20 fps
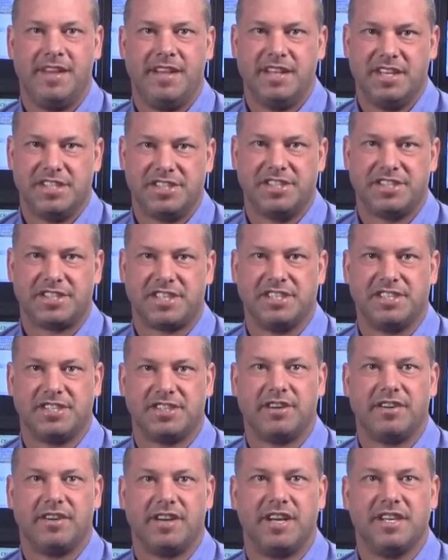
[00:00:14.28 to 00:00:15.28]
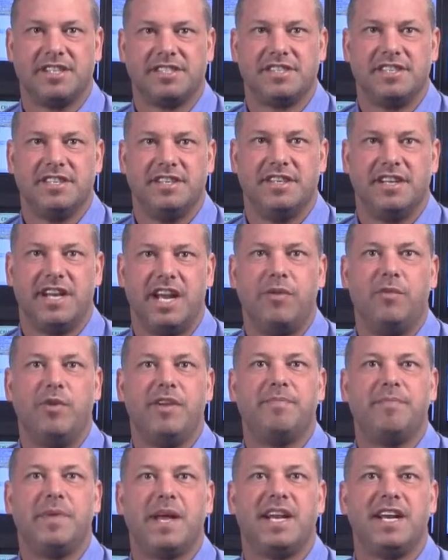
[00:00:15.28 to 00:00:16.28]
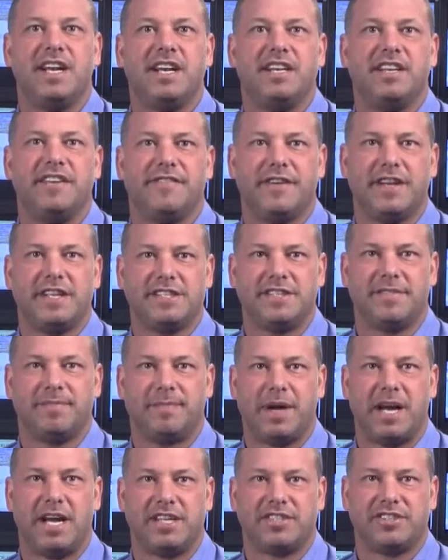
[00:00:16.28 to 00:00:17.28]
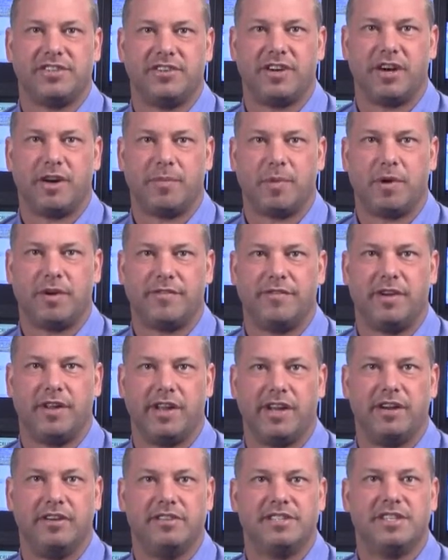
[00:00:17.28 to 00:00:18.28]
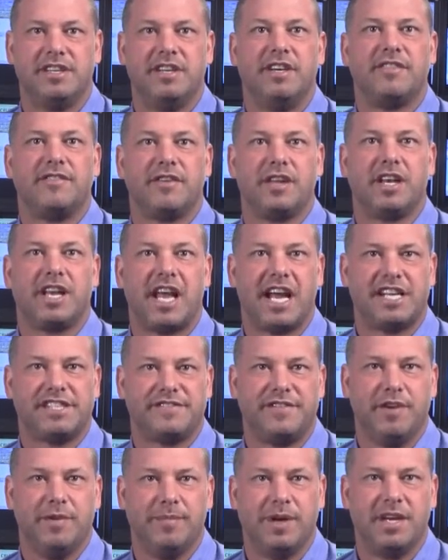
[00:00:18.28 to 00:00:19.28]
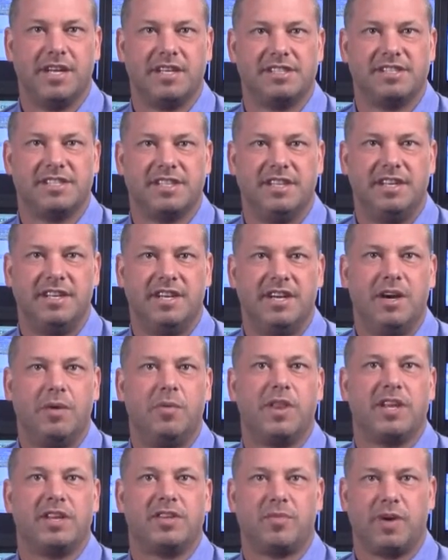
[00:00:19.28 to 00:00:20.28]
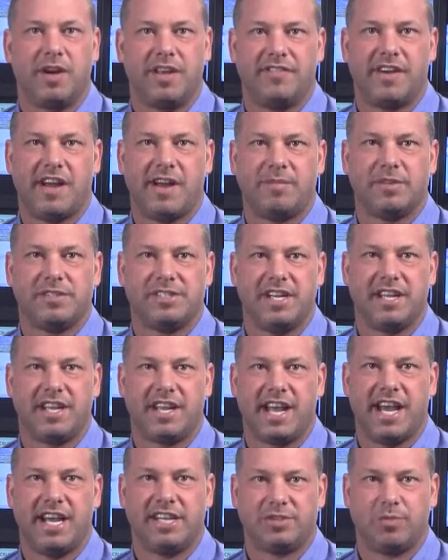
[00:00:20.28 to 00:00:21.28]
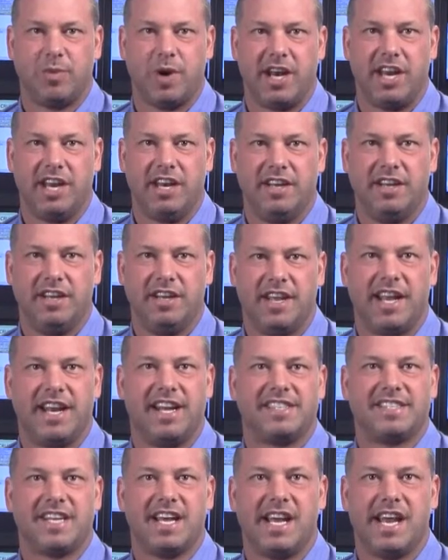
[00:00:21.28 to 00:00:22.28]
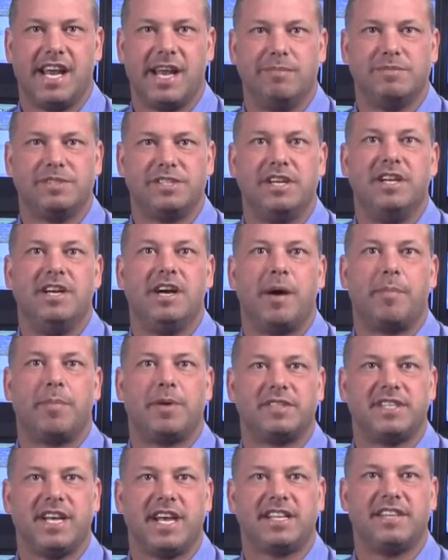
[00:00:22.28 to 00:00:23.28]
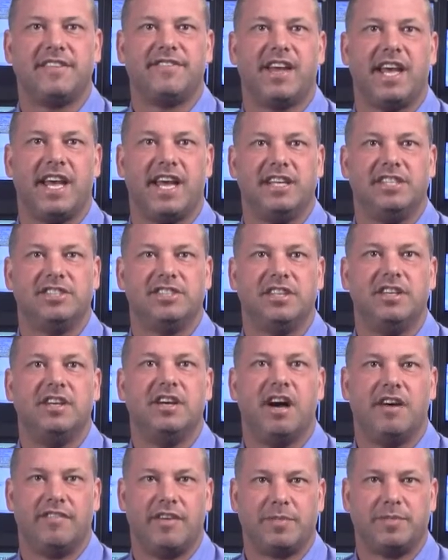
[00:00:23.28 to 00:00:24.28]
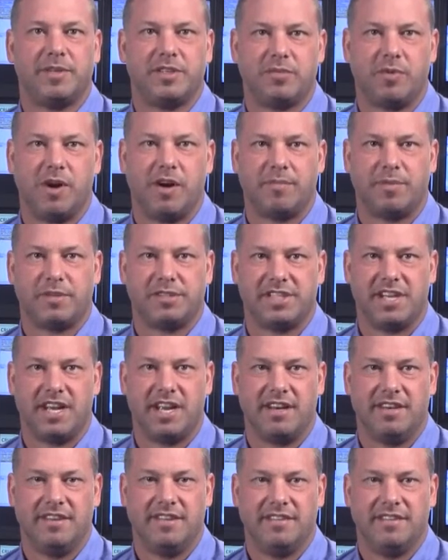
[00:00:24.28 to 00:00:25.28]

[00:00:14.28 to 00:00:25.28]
This has concerned us, and we've been in a defensive posture in our portfolios for the last few months, with a 25% cash weighting and at times a protective hedge of up to 12%.